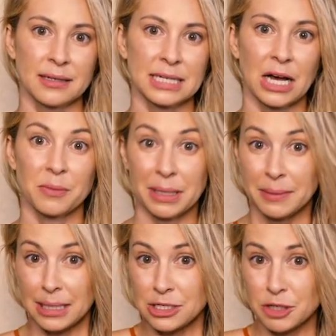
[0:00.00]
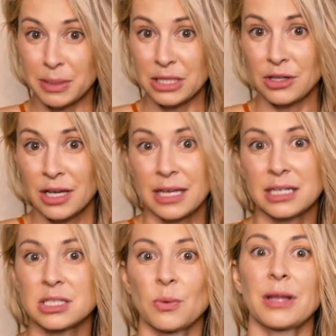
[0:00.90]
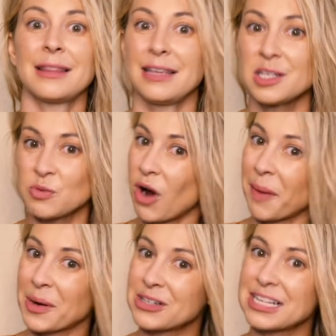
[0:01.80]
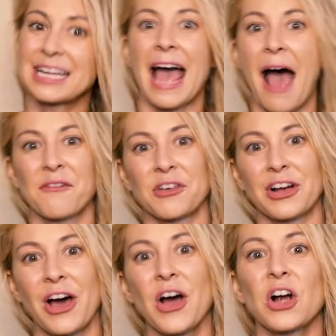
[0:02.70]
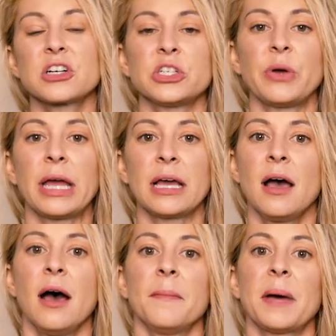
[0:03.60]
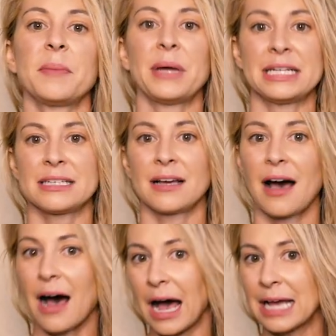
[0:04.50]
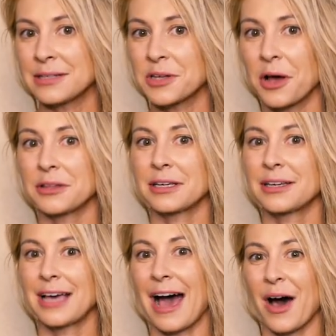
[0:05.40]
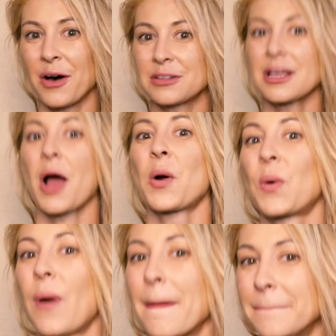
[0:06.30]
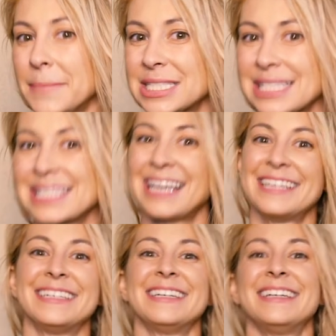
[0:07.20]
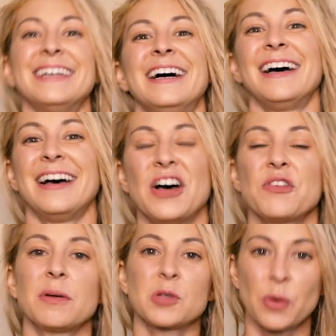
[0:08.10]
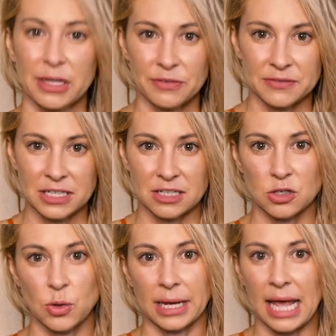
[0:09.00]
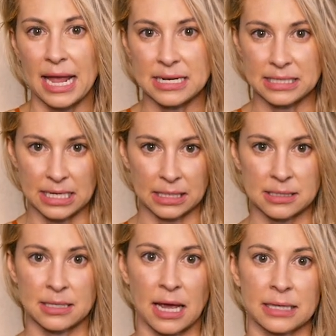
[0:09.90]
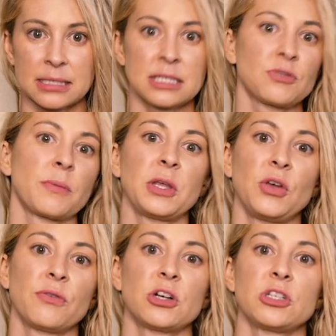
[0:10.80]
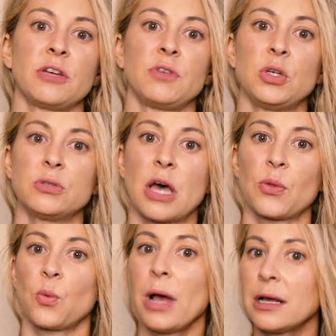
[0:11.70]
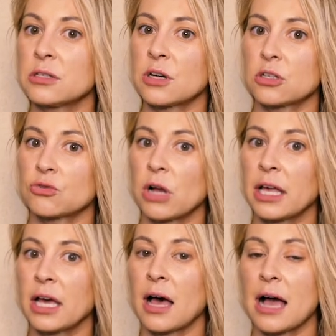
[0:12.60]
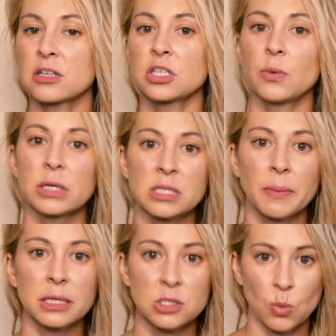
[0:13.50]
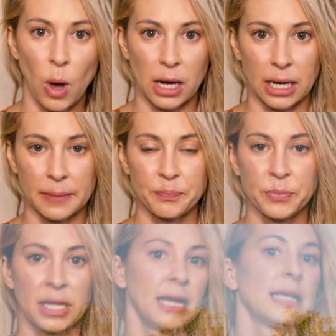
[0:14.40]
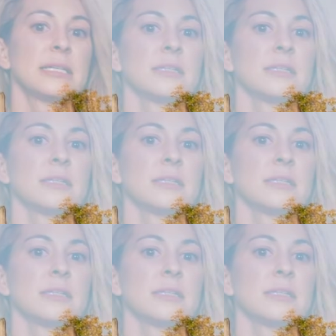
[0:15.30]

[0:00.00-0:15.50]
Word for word: Now, maybe they should be looking into what these farmers in Africa are doing by painting eyes on the cow's rumps. From 2015 to 2018, scientists from the University of New South Wales in Australia actually went to Botswana and